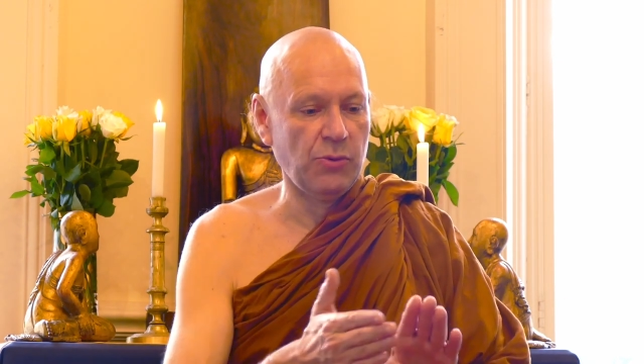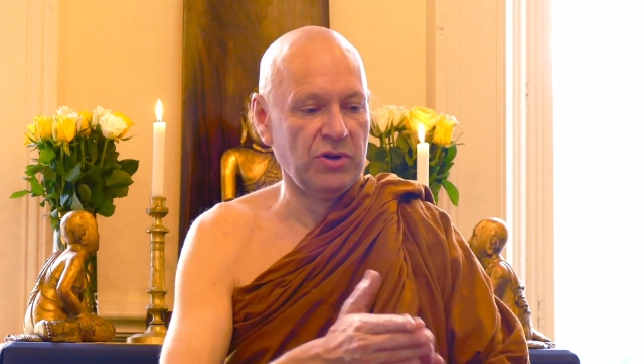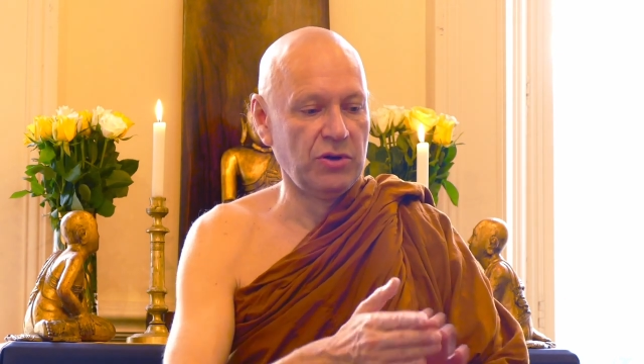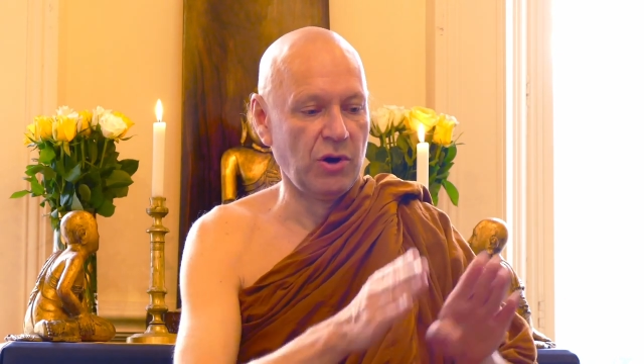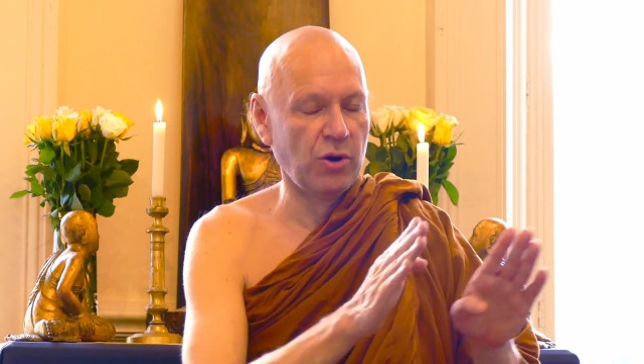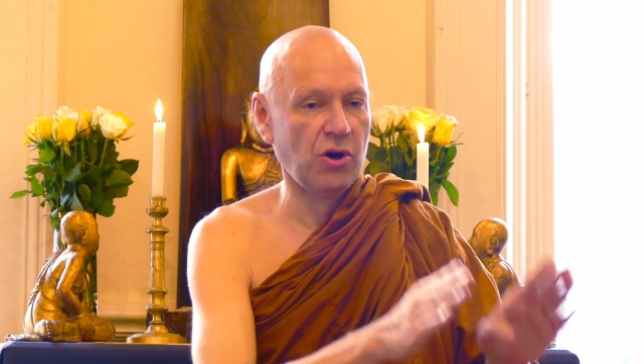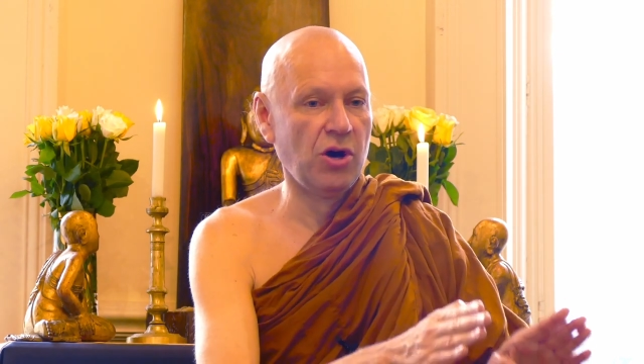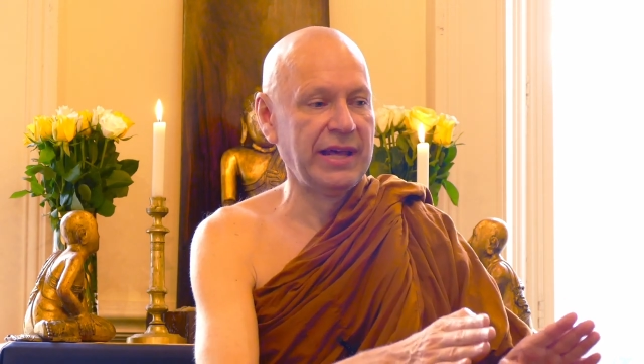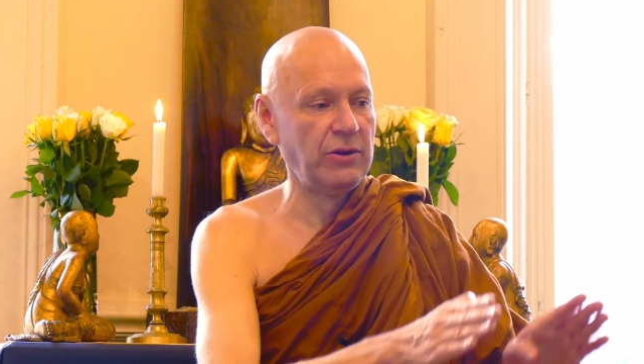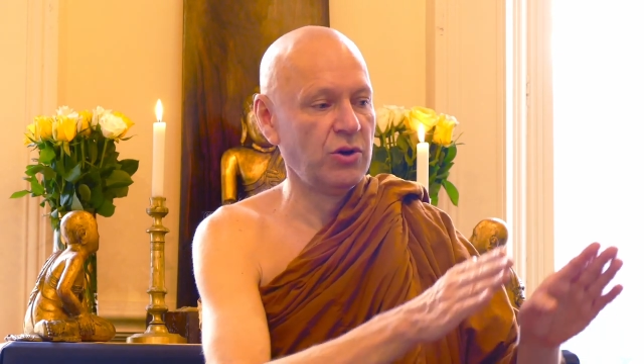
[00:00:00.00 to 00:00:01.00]
when you log
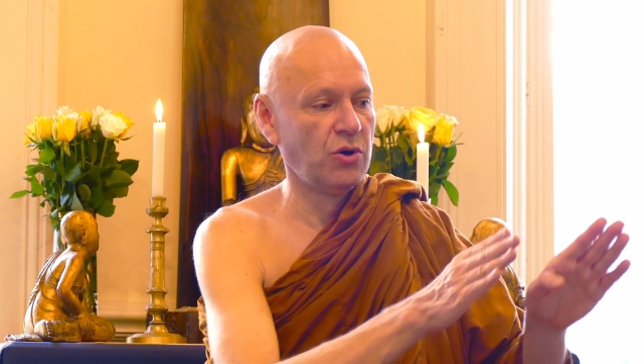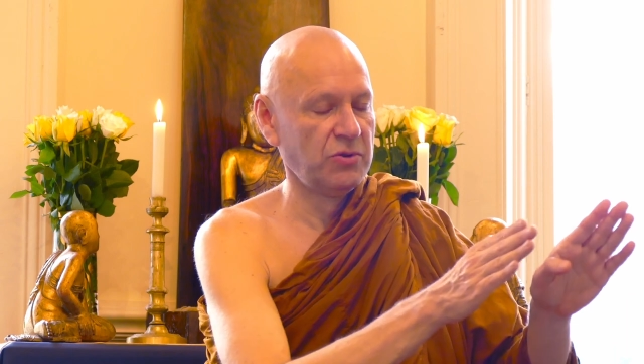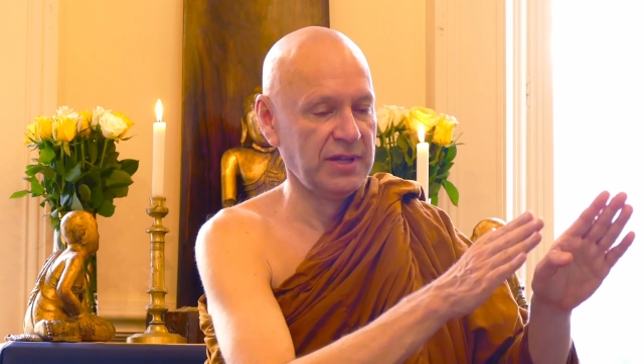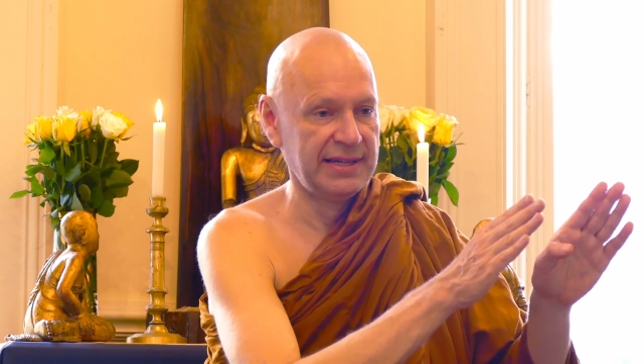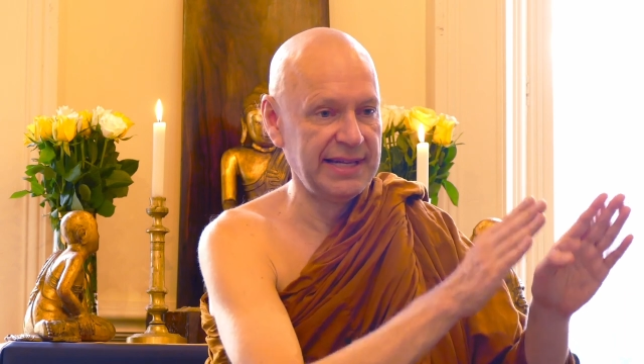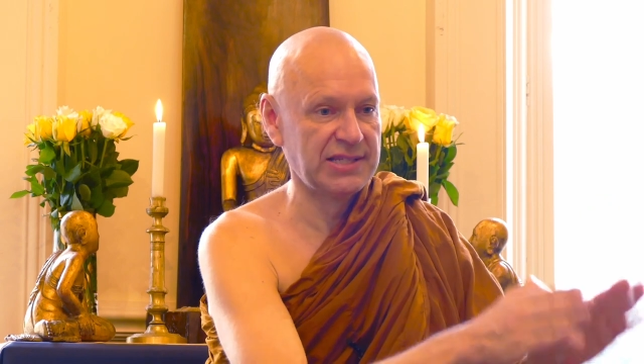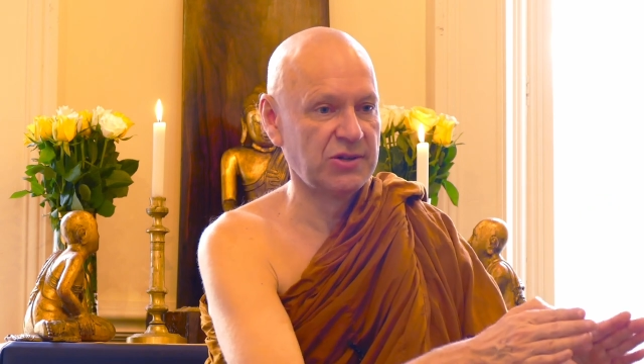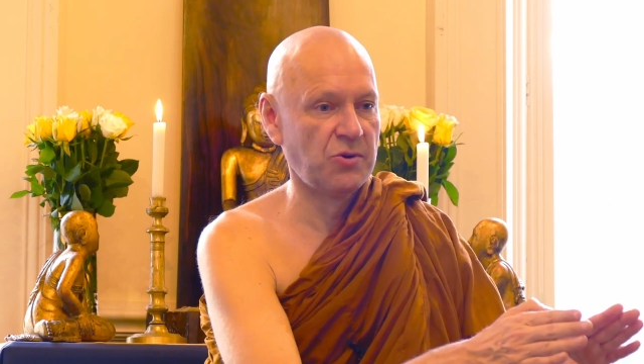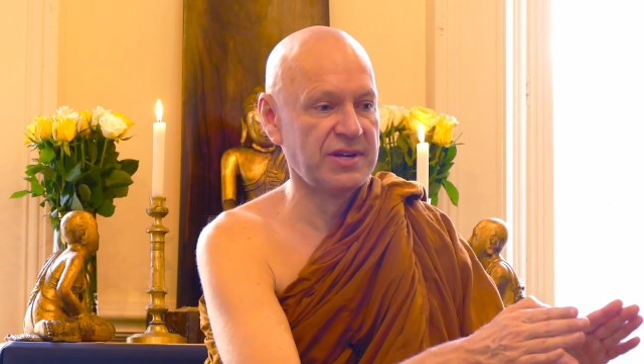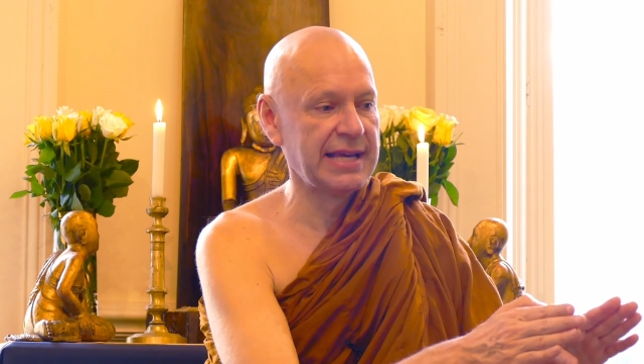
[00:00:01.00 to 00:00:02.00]
on, then you go to the
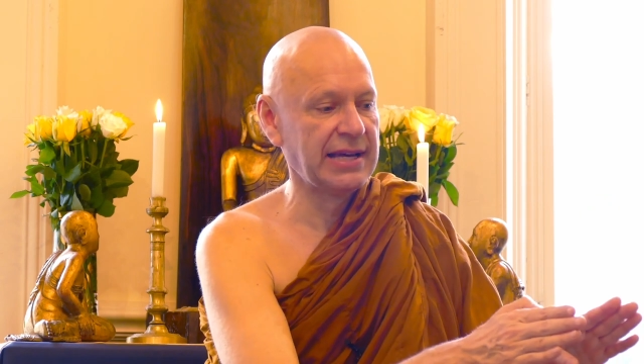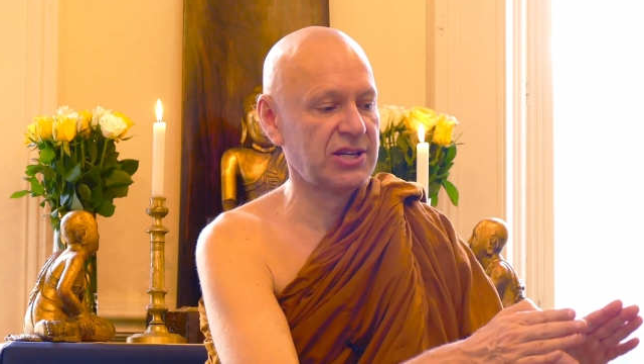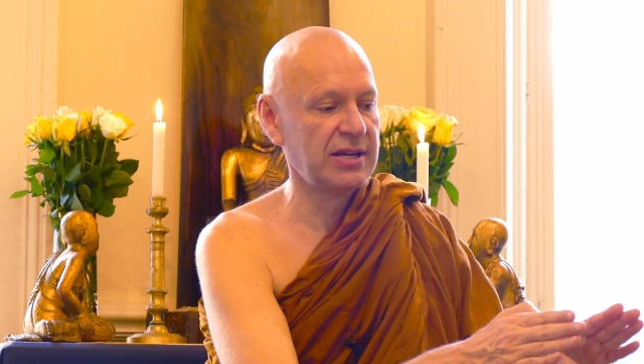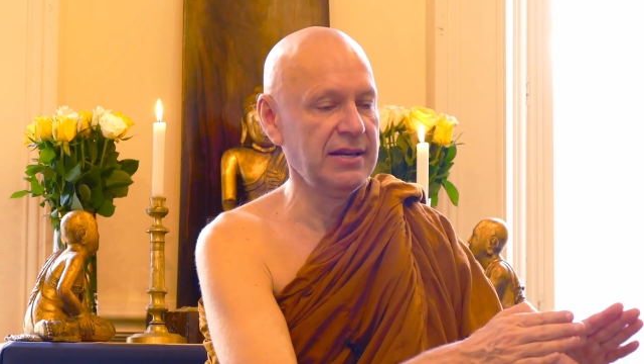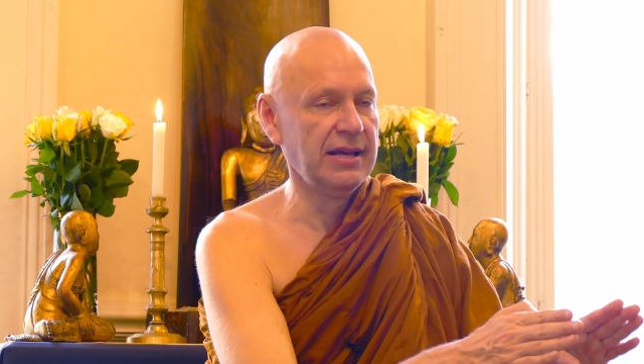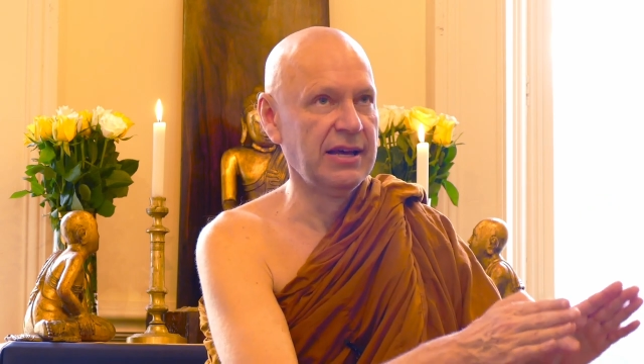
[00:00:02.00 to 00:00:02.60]
discourse section,